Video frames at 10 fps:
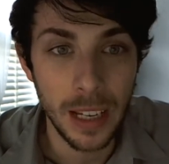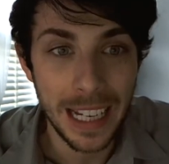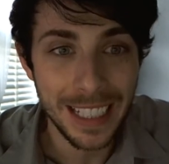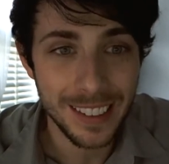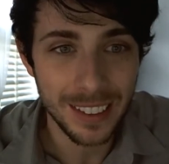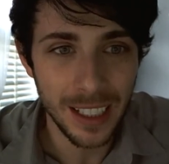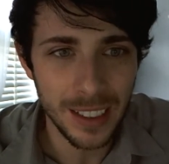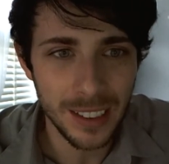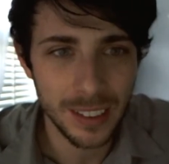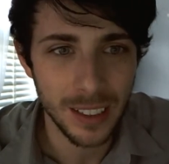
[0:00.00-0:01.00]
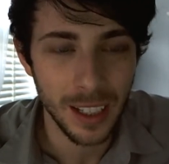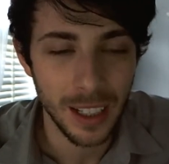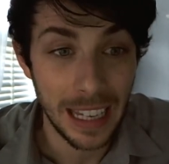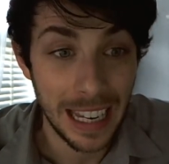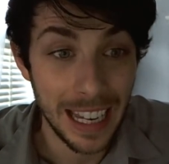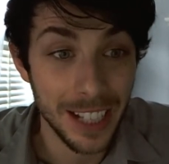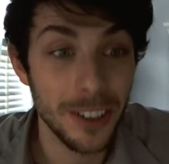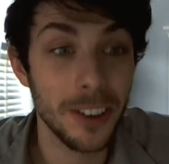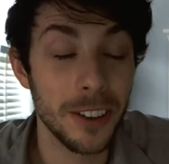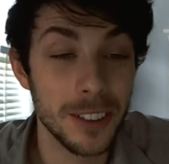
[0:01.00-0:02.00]
It says in
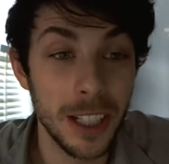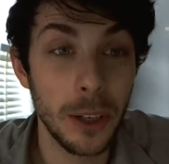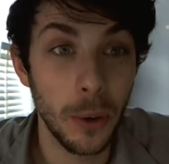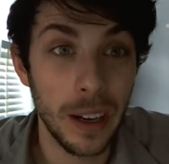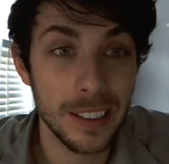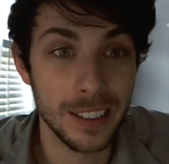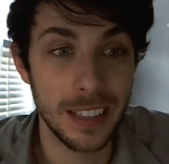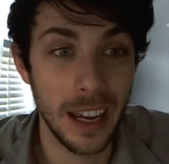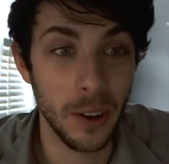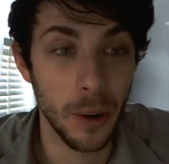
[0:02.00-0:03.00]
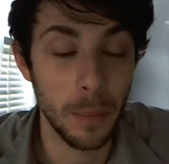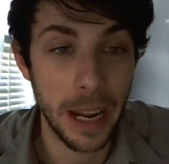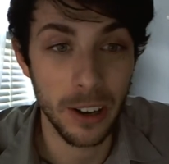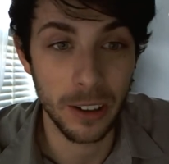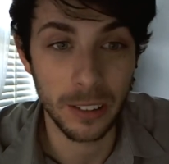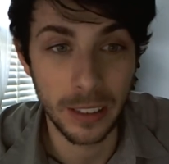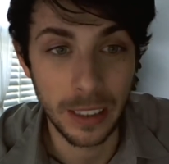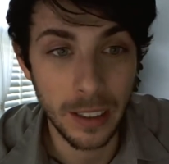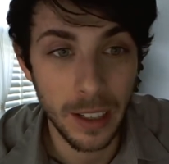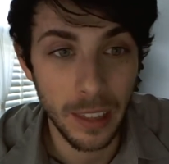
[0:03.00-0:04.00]
your TOS now, apparently,